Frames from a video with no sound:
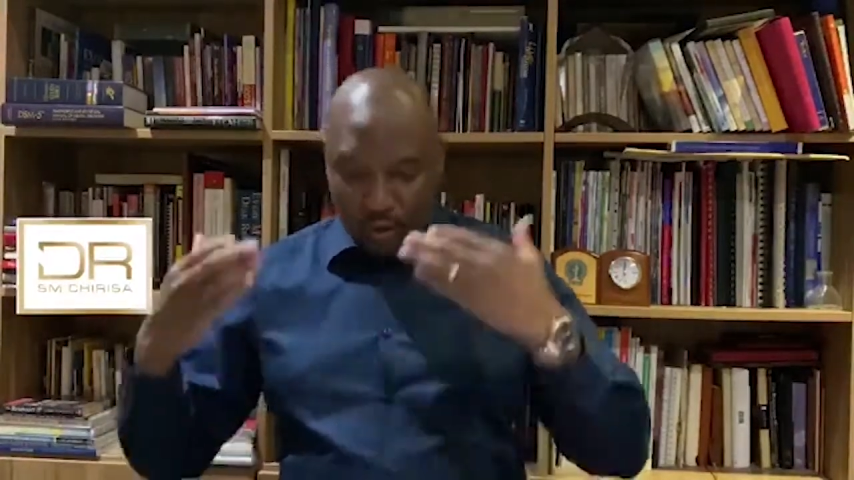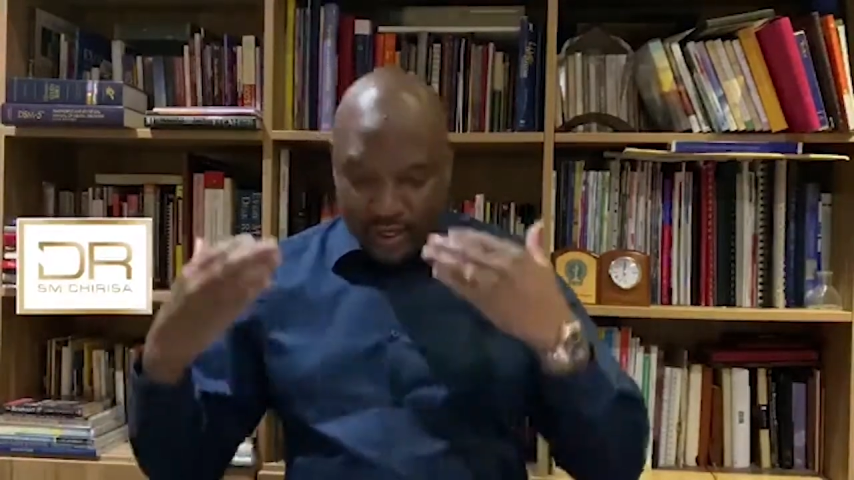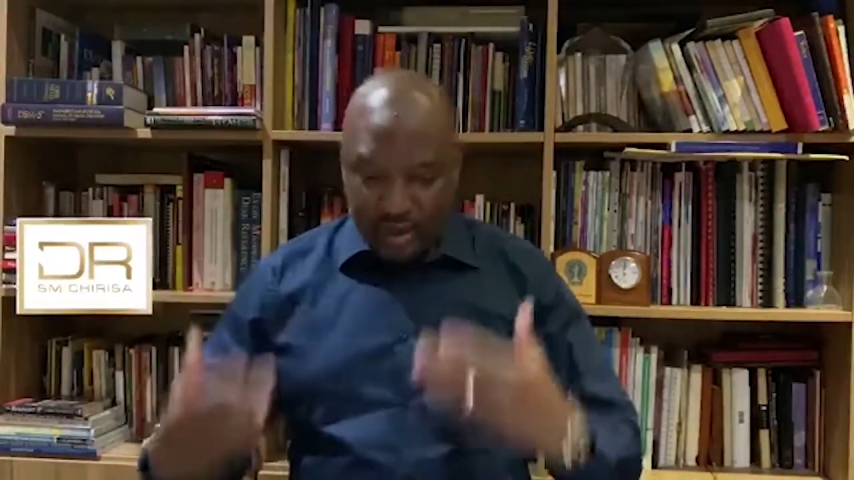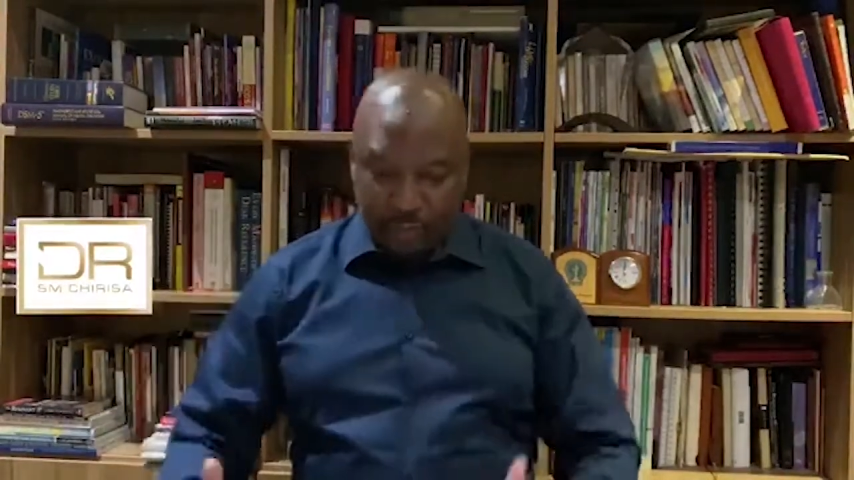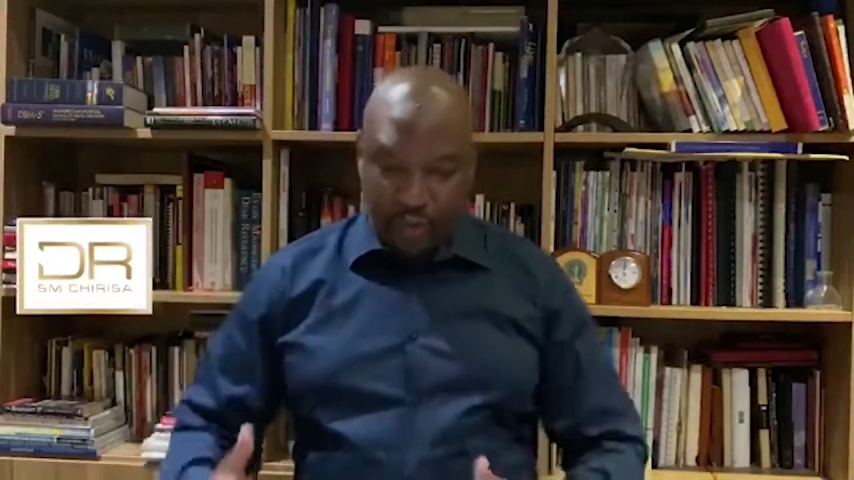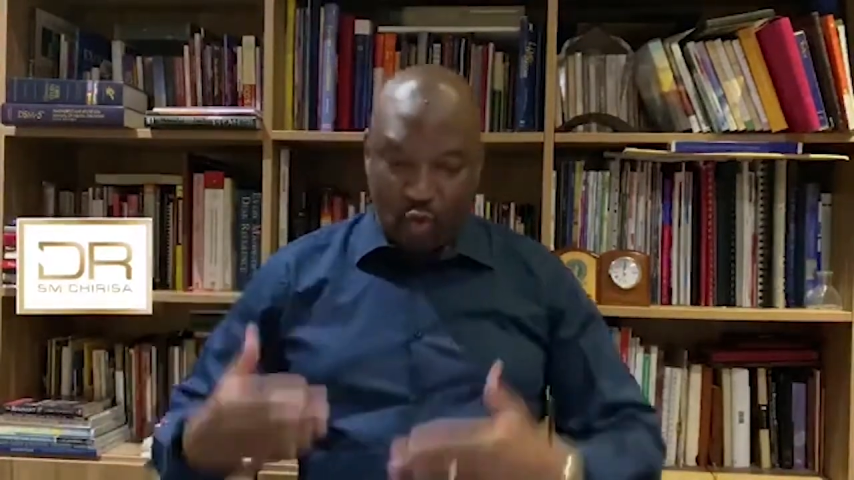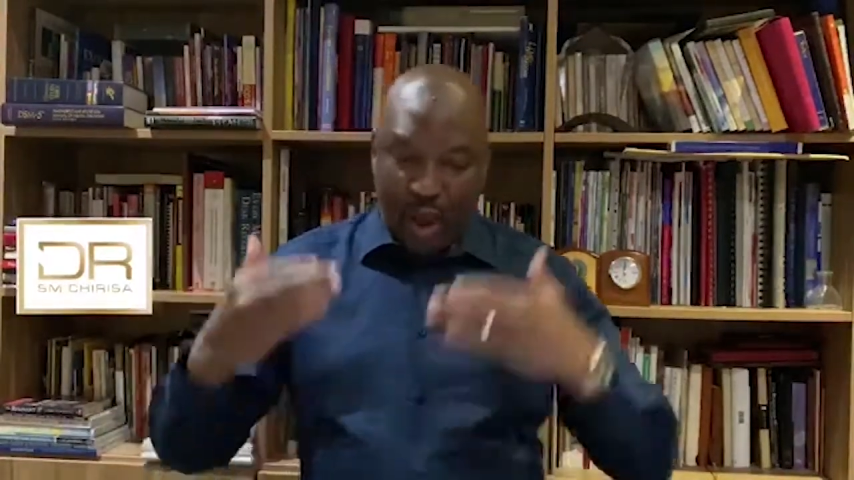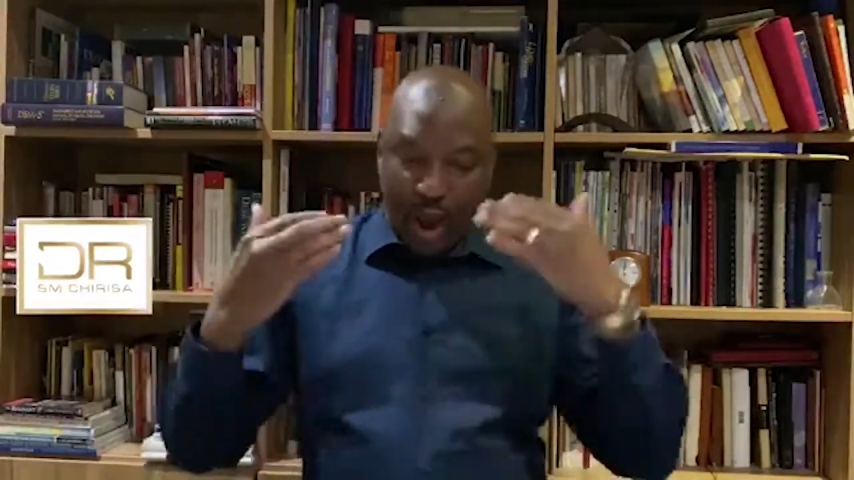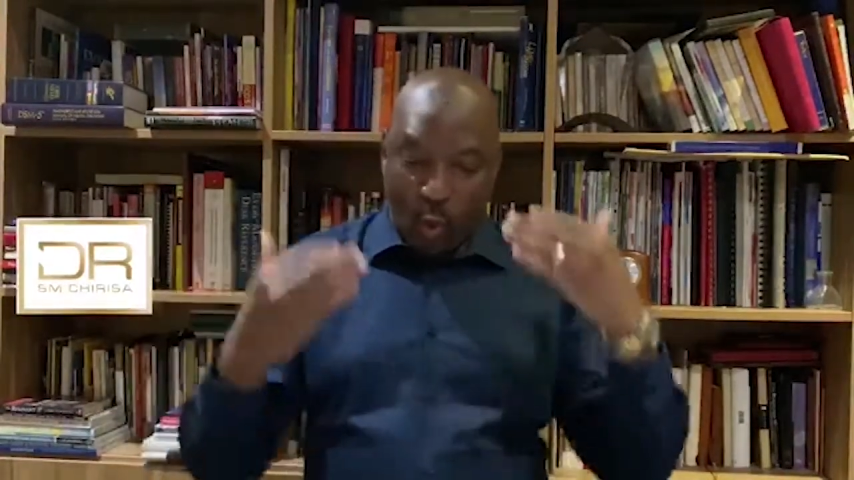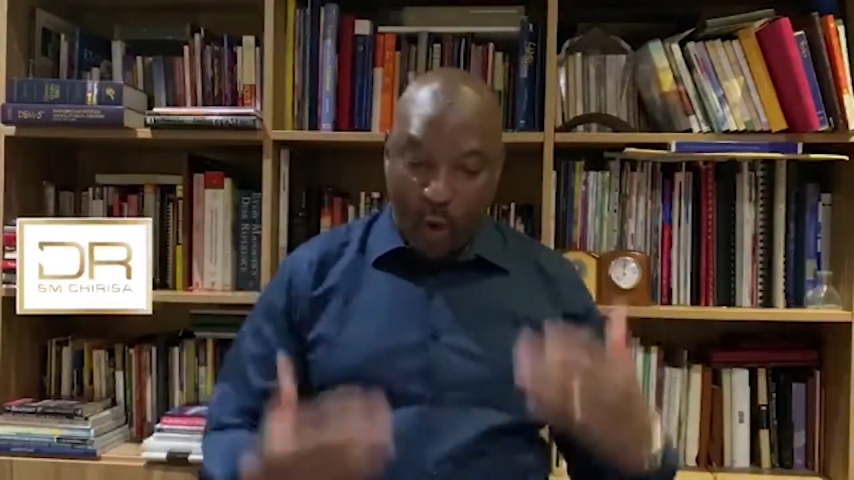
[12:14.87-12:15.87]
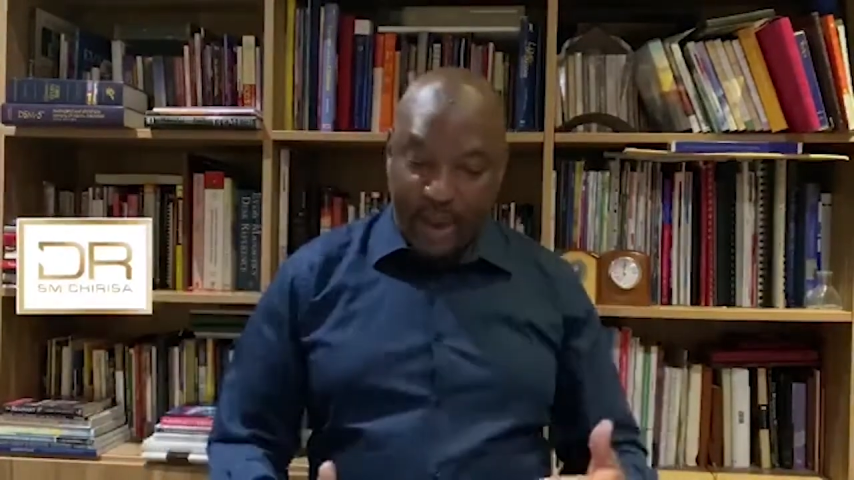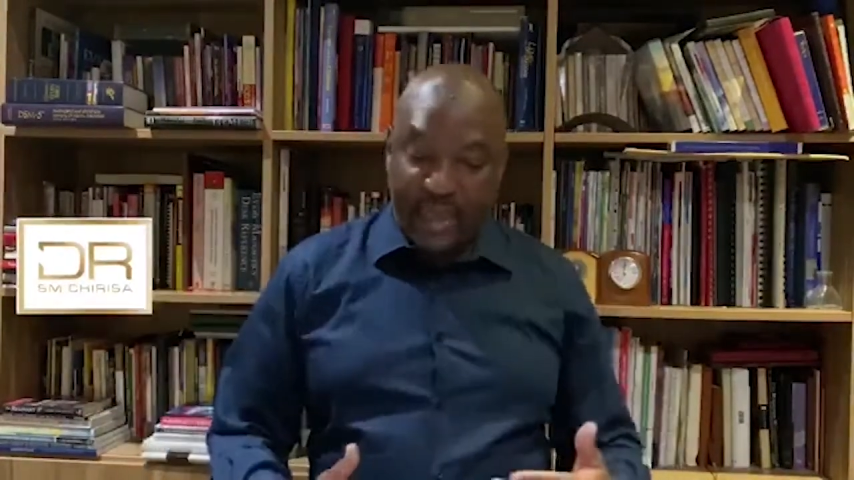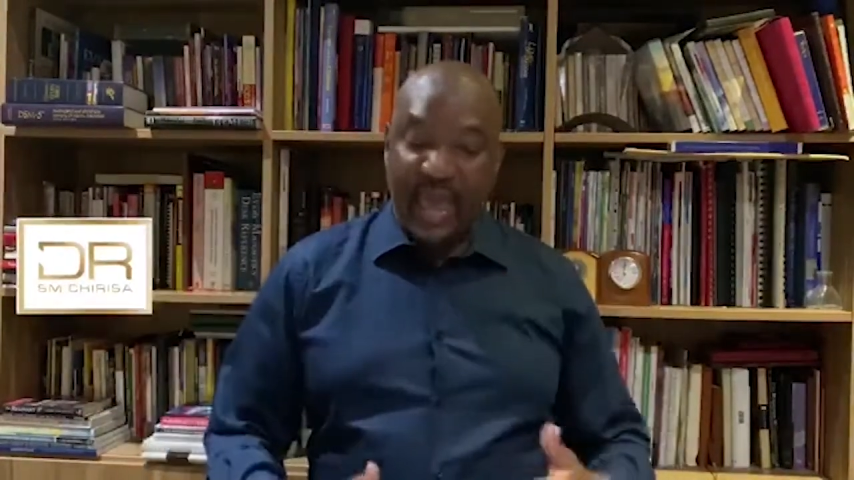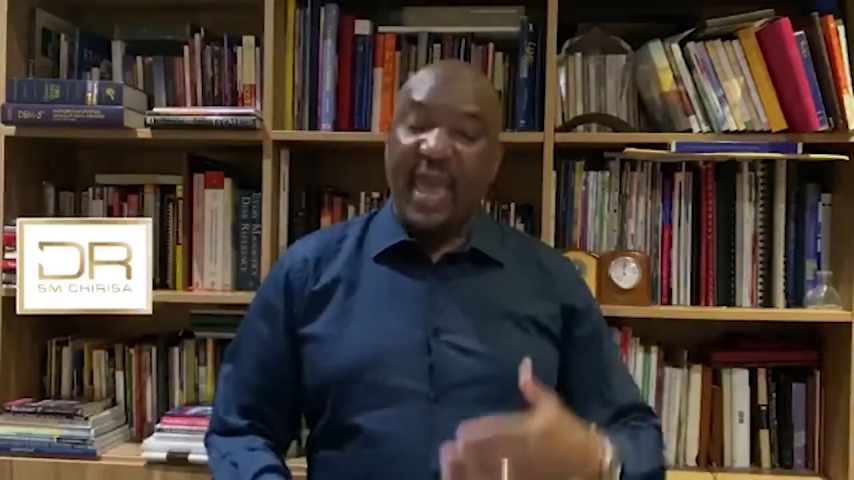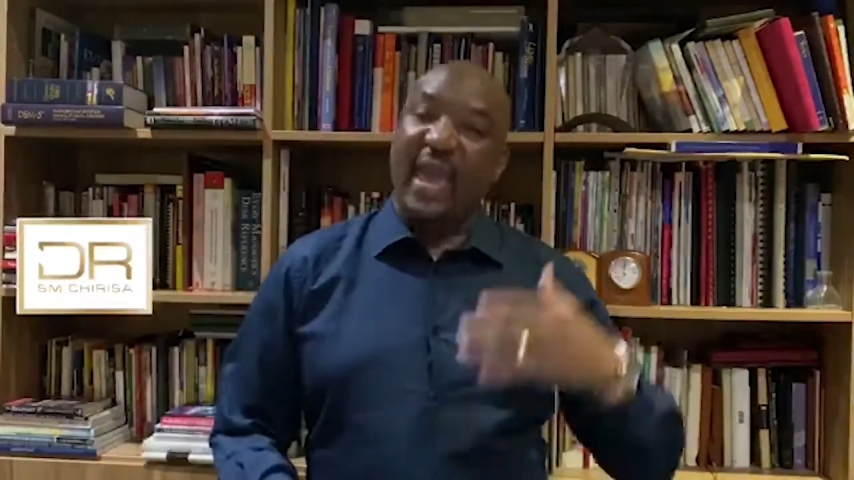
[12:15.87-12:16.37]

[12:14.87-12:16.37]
will keep you awake